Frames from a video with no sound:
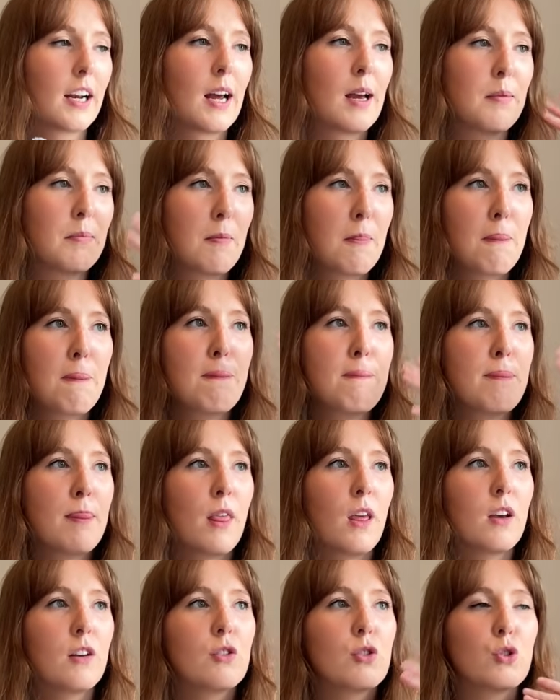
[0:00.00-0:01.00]
I'm
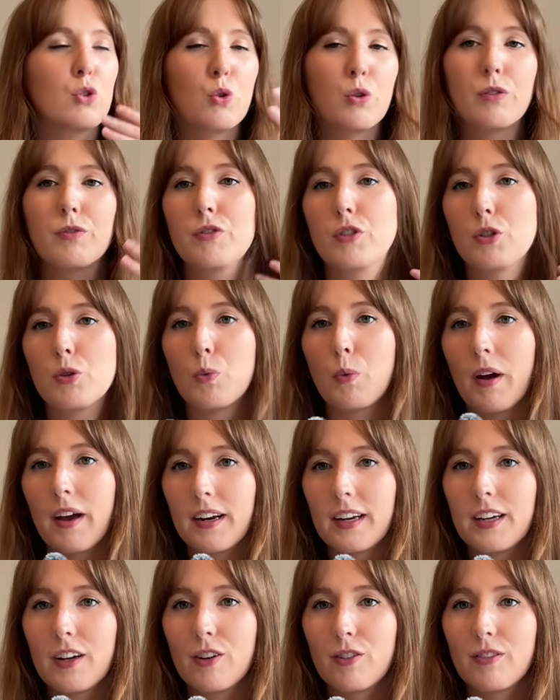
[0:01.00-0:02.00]
sort of
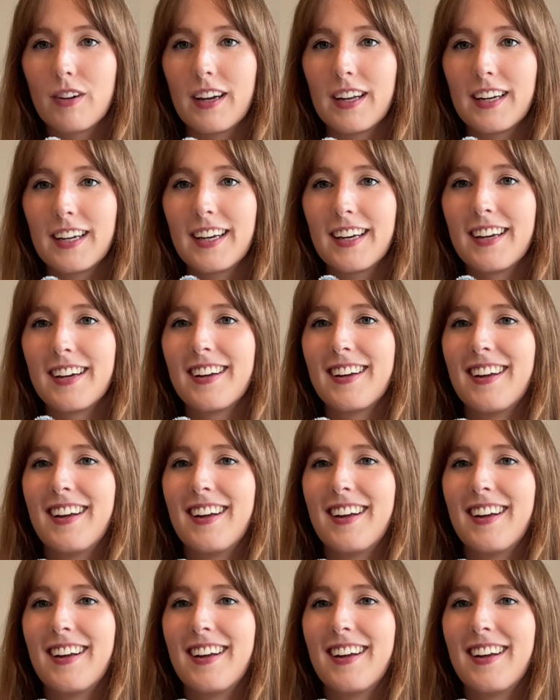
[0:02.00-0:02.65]
sweating already.